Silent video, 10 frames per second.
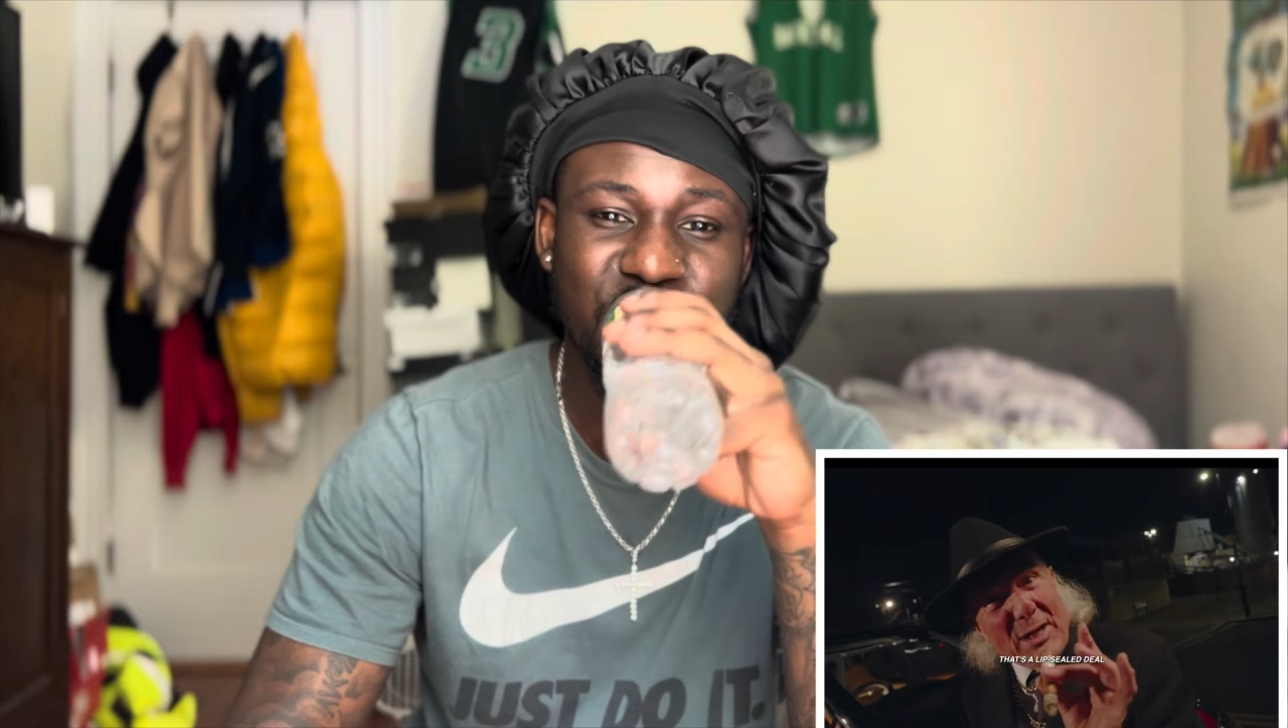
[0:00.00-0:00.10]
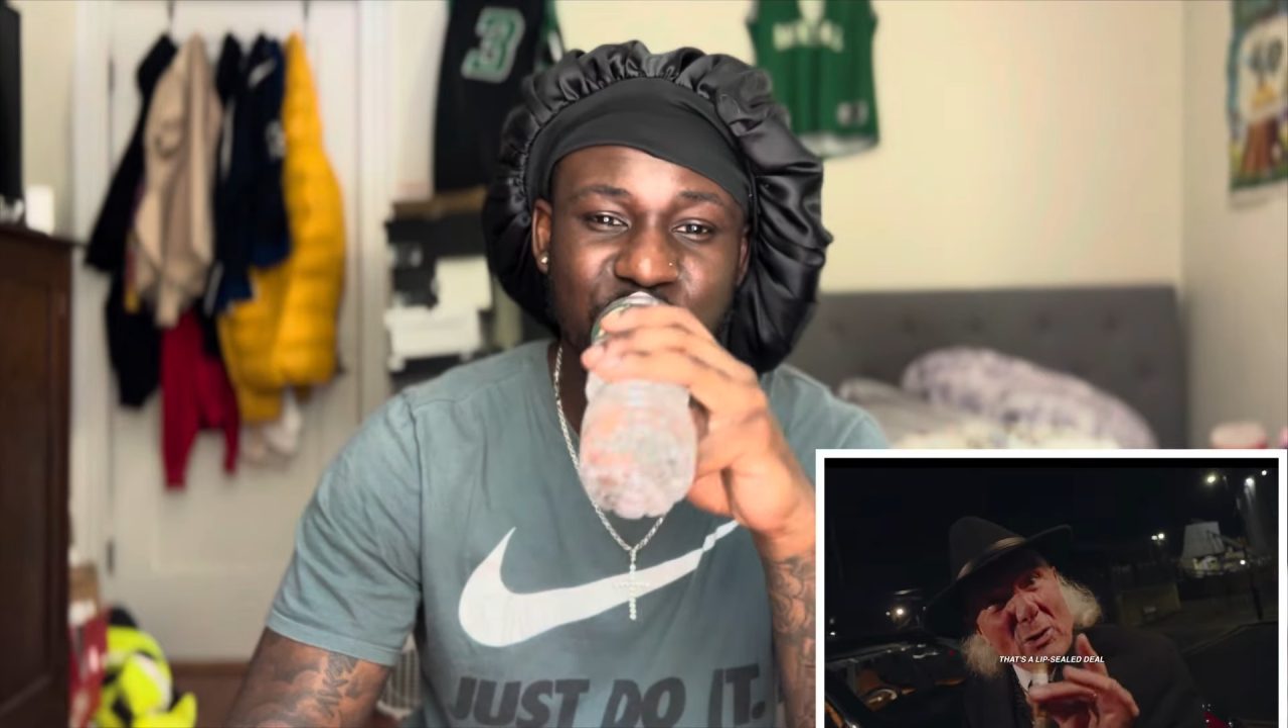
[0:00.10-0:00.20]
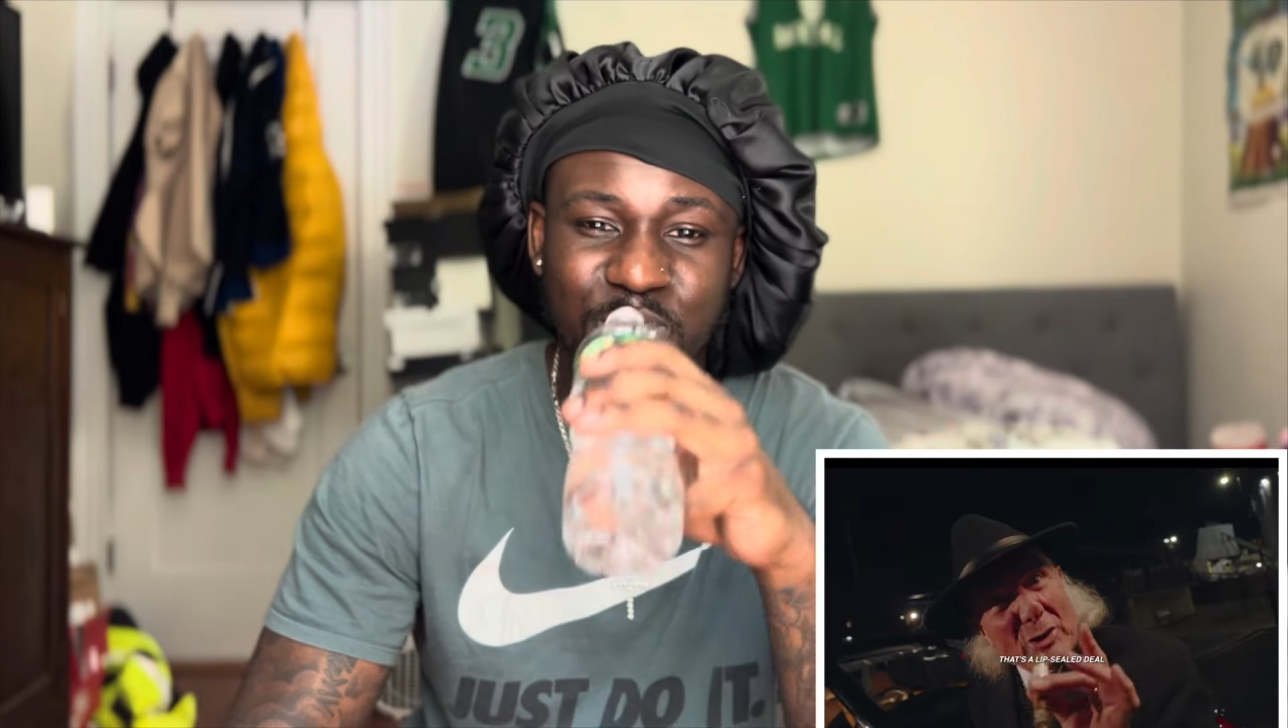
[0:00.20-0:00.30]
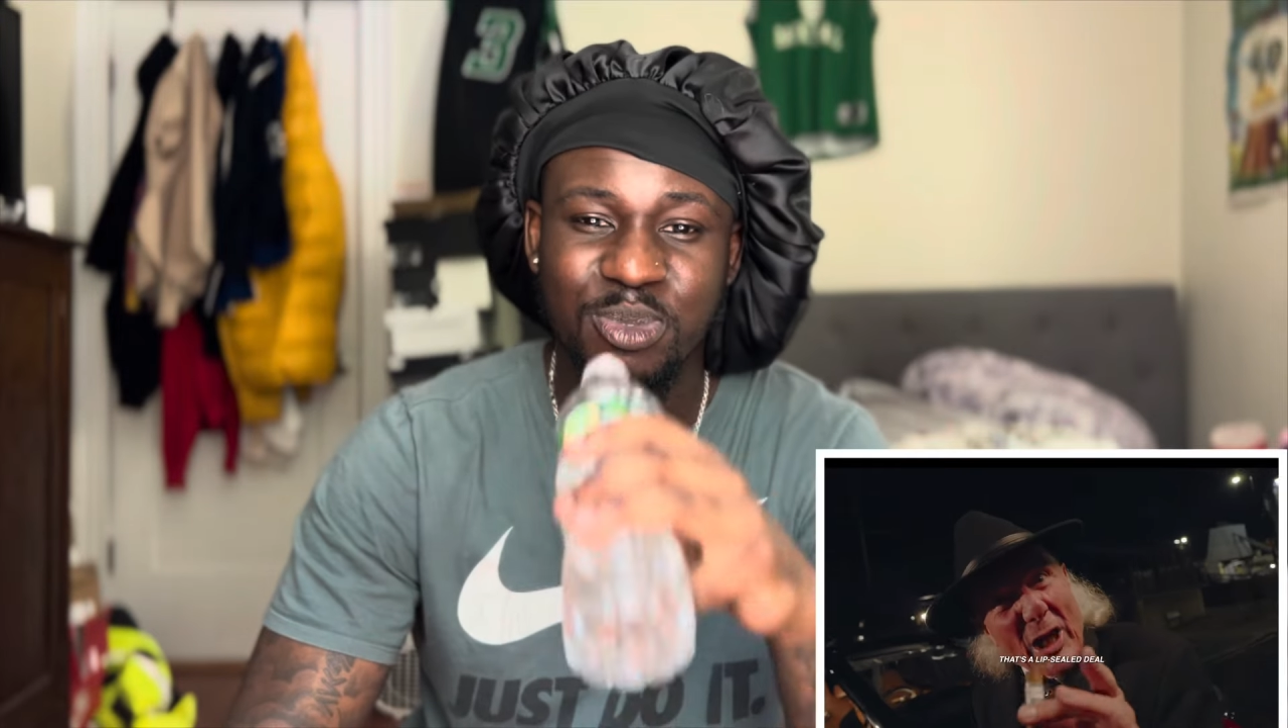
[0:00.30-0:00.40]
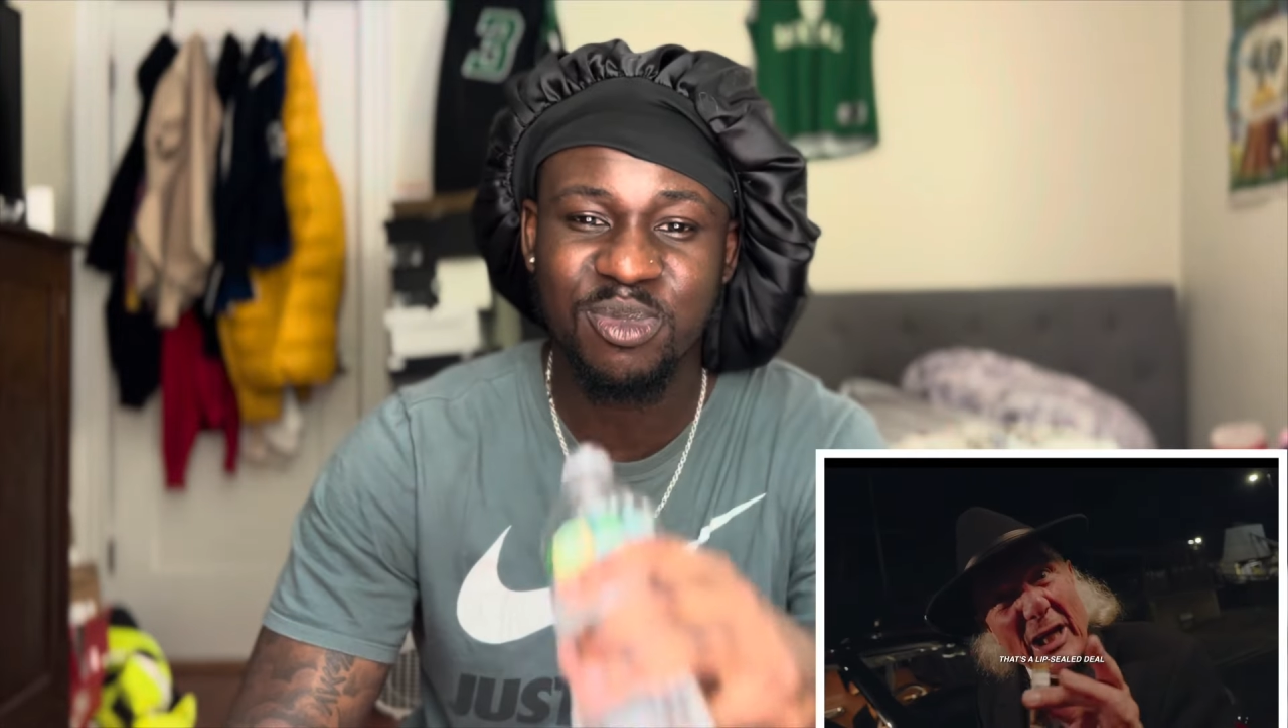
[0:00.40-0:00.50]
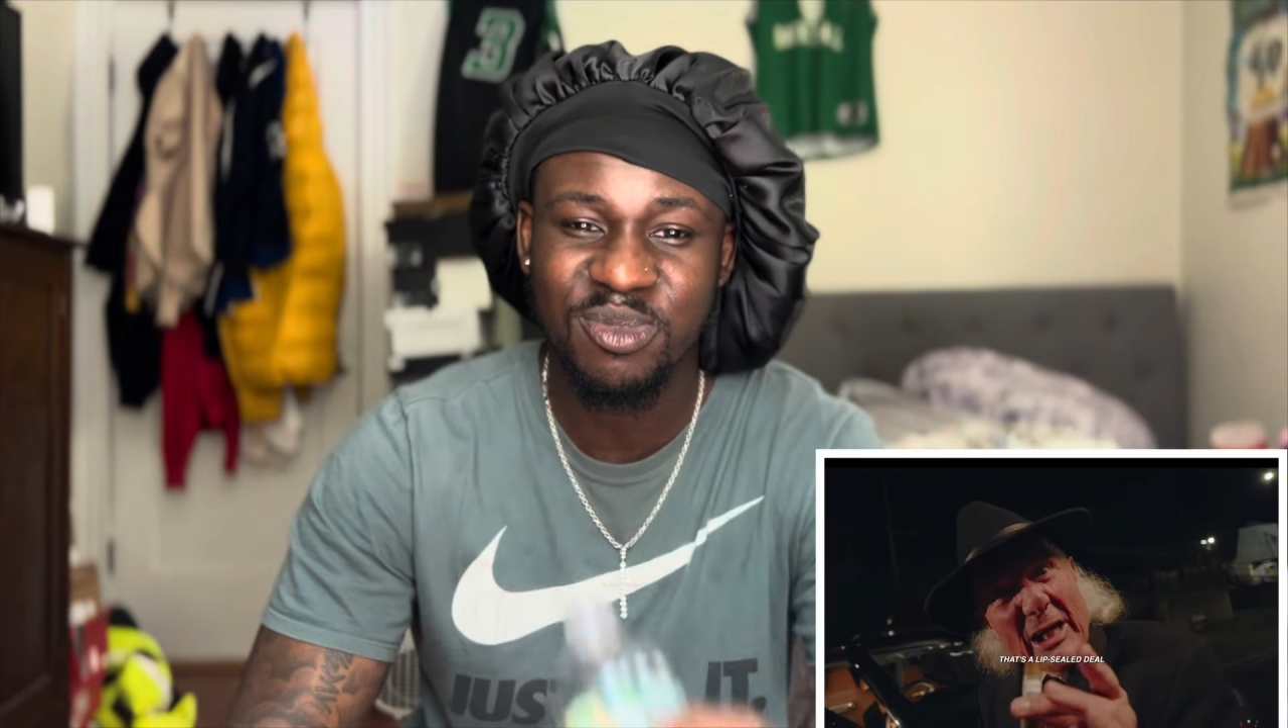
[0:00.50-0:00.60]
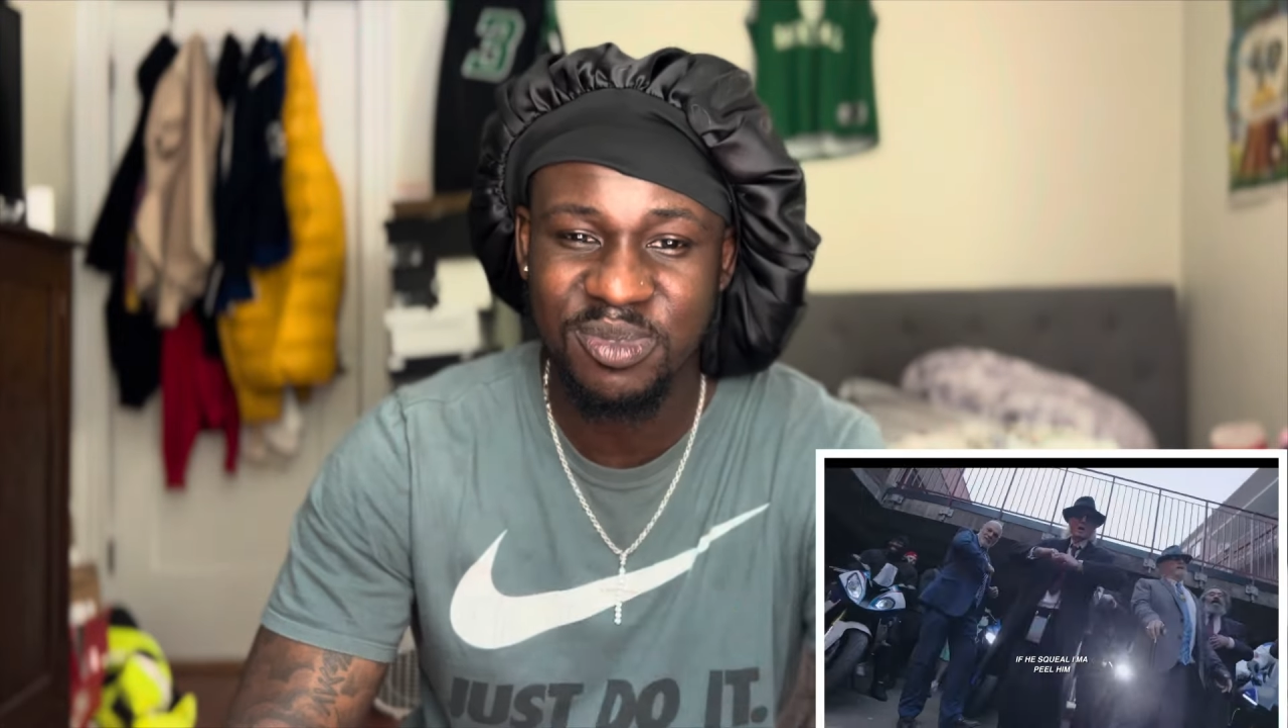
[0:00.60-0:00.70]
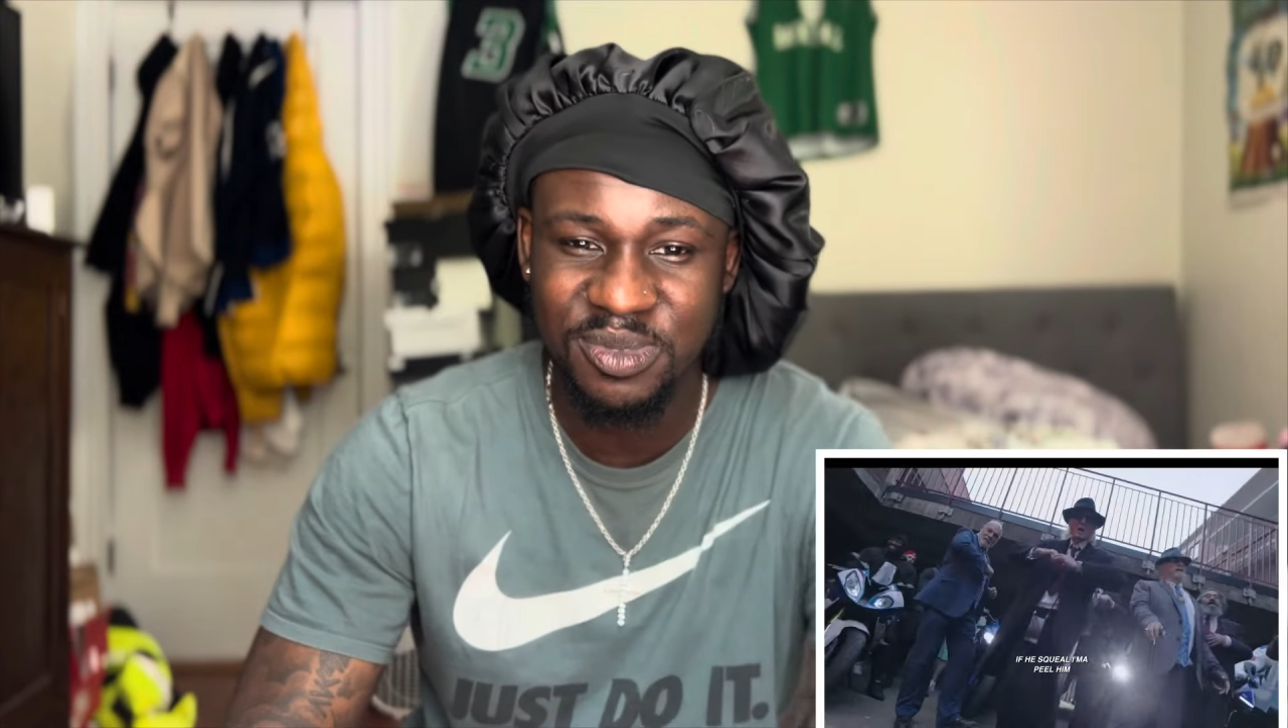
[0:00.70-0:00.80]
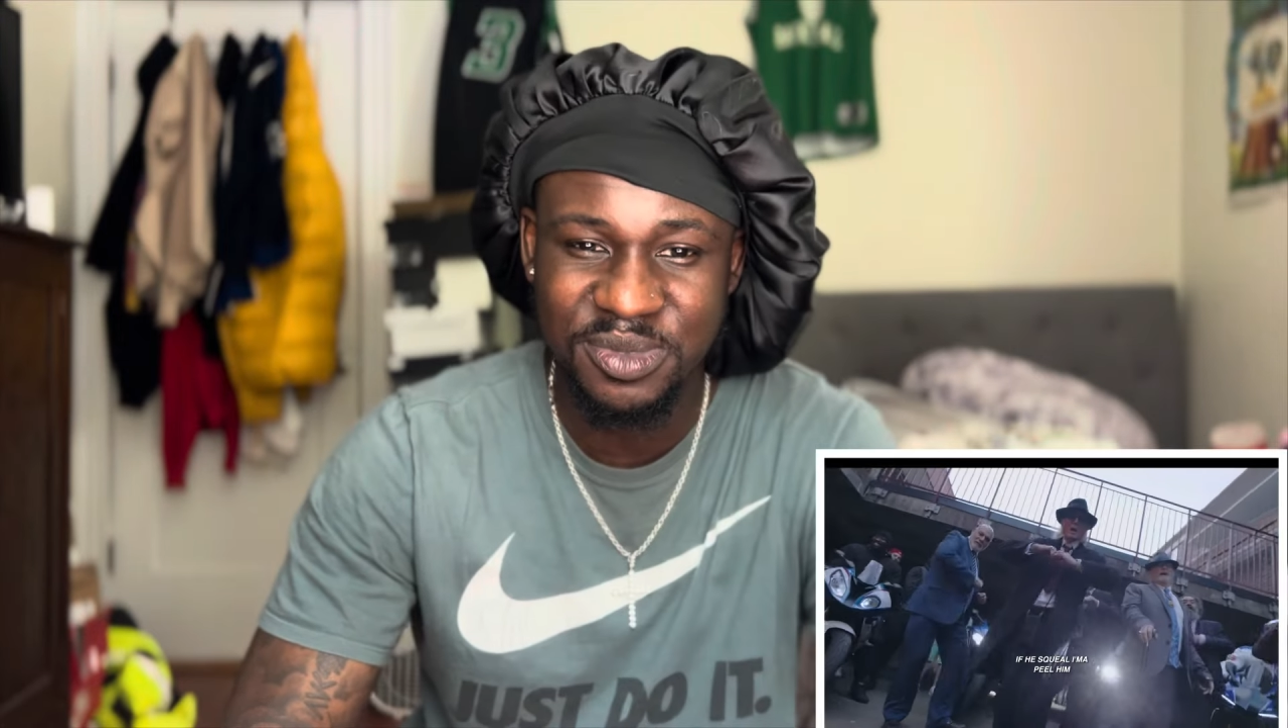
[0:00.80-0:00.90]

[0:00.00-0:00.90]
seal deal.